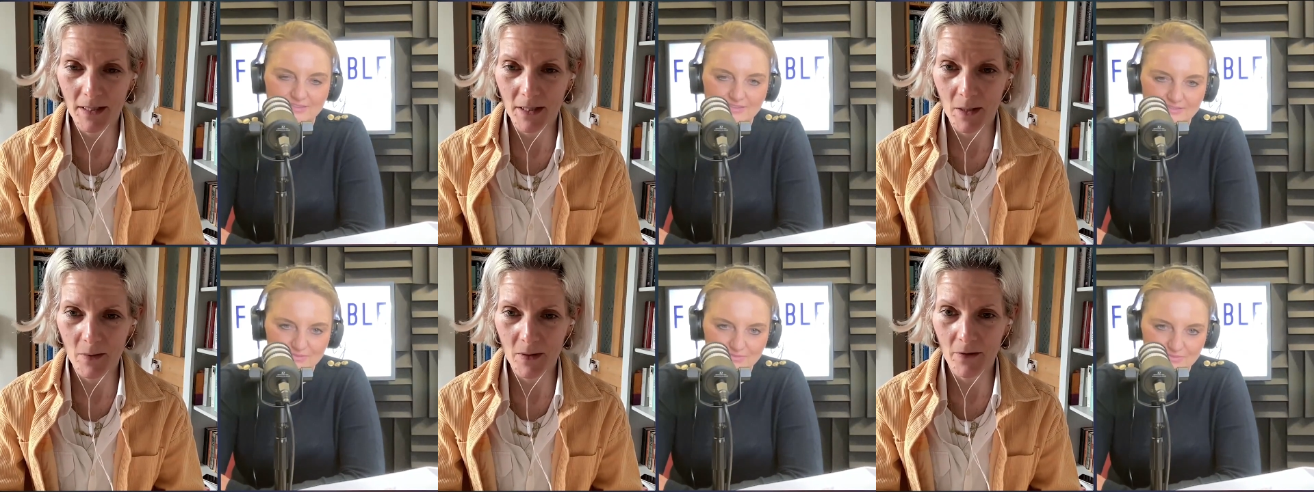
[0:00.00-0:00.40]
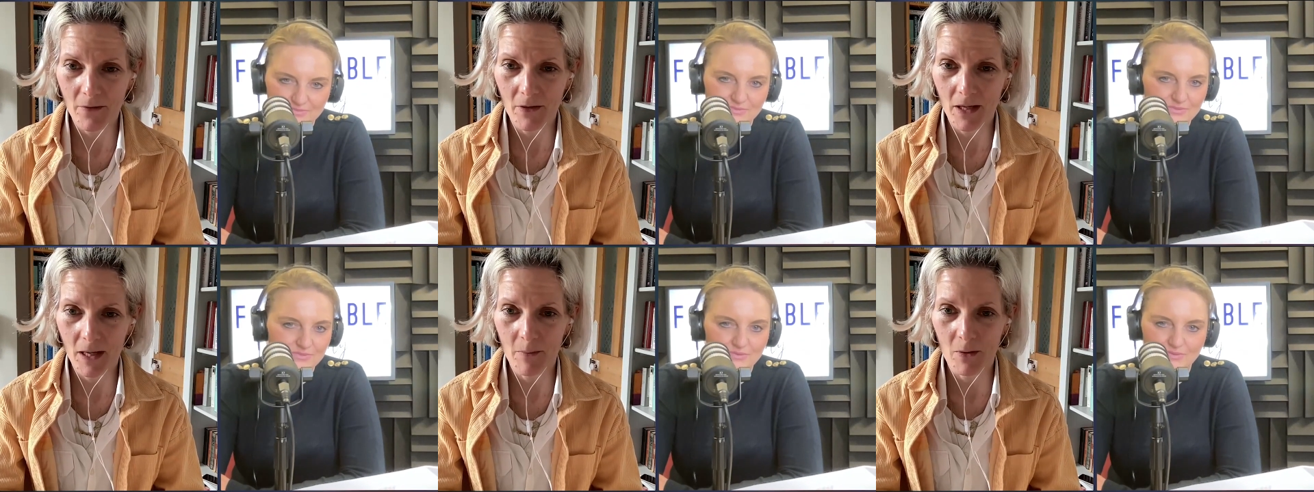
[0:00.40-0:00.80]
Speaker 1: I don't know if
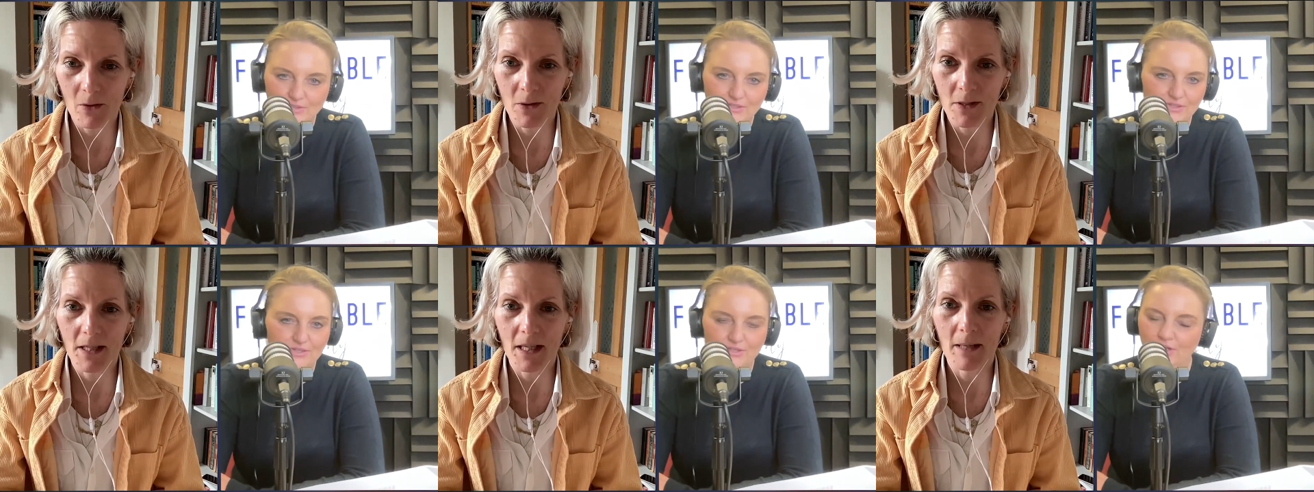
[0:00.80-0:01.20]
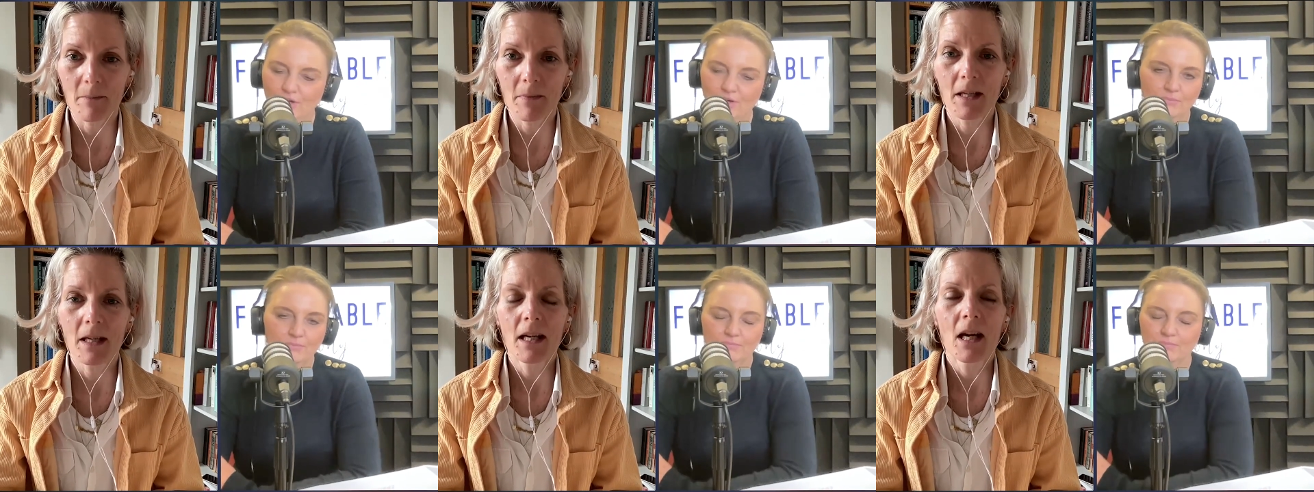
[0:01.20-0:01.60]
you've ever come across him.
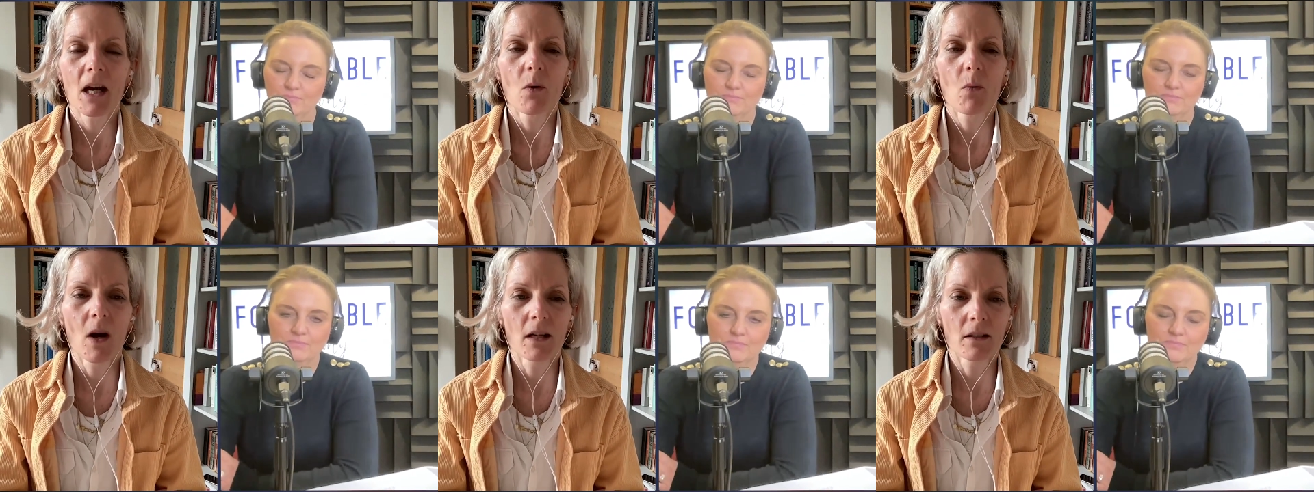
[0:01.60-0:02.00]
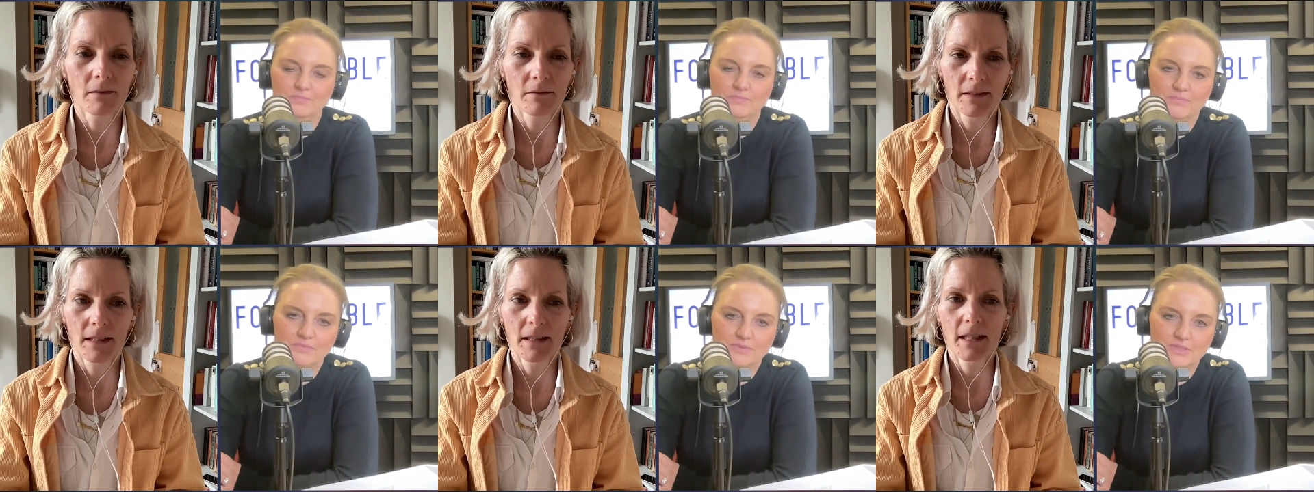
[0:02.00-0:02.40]
No. Well,